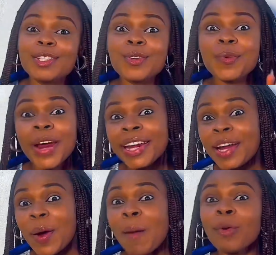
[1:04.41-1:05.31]
So right
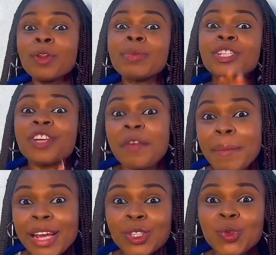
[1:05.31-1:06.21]
now, I'm going to be sharing
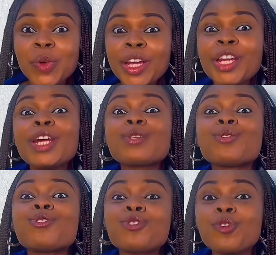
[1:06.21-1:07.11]
my screen to
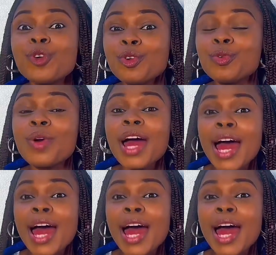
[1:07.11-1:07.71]
show you